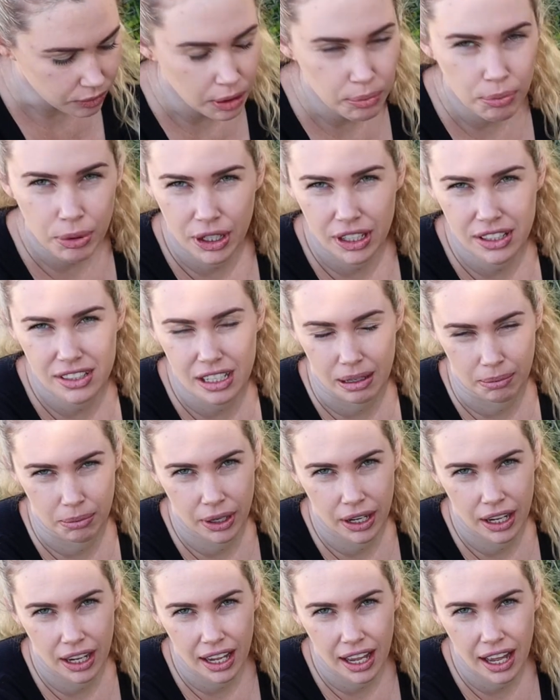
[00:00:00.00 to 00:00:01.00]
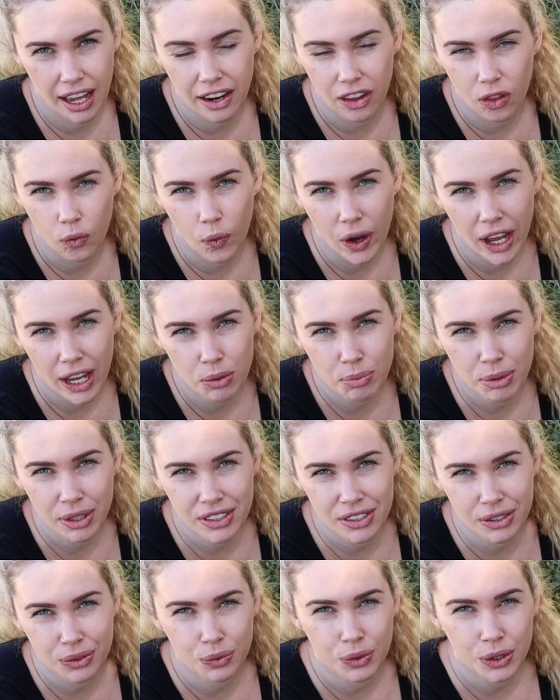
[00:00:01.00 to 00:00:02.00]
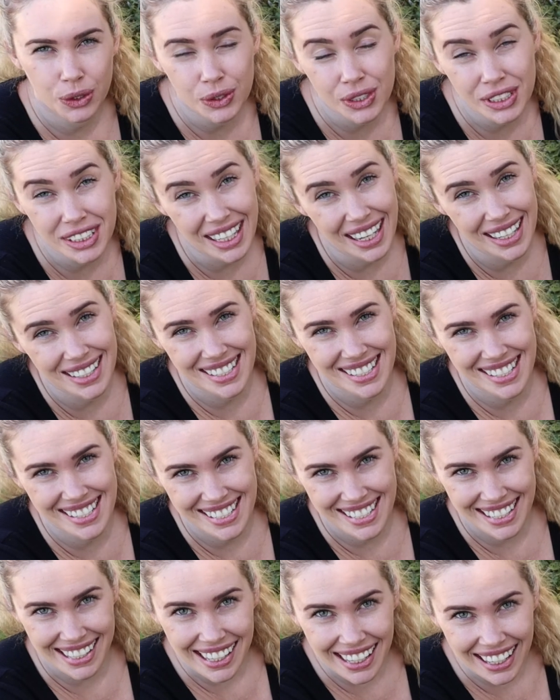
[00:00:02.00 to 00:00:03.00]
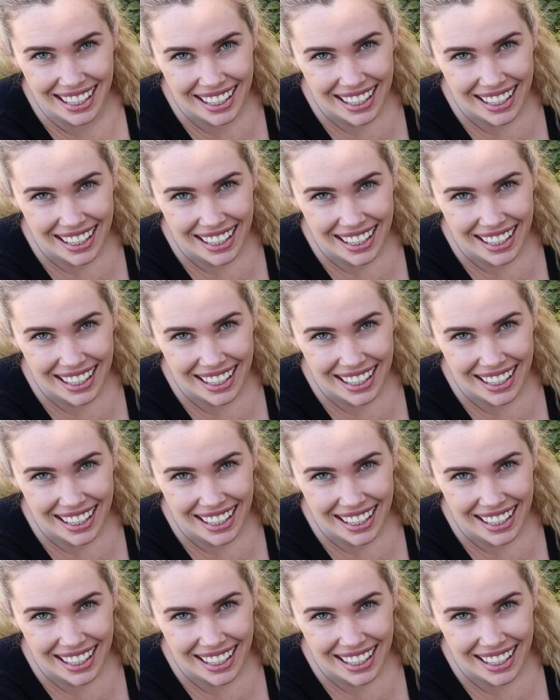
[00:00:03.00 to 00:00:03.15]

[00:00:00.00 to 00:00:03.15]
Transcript: Put it somewhere out of the way because it will start to stink